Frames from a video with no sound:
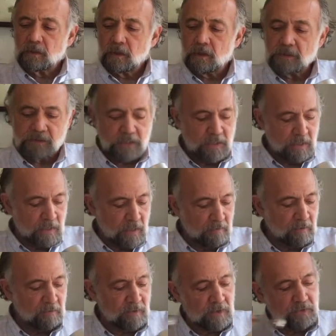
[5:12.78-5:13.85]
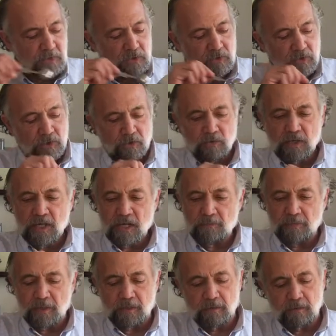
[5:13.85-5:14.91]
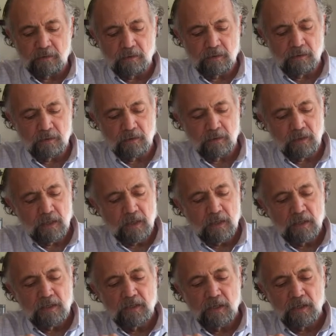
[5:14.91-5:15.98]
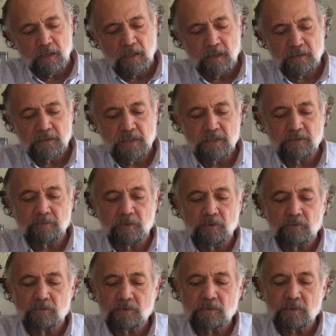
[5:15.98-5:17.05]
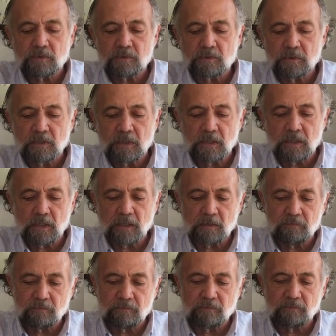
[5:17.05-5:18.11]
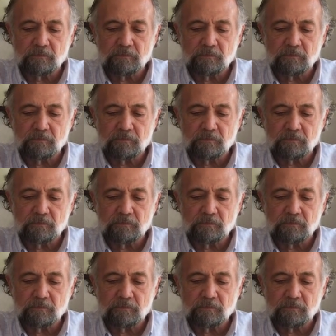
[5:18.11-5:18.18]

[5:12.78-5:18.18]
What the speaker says: our tea. I'm going to be using 2 heaping teaspoons of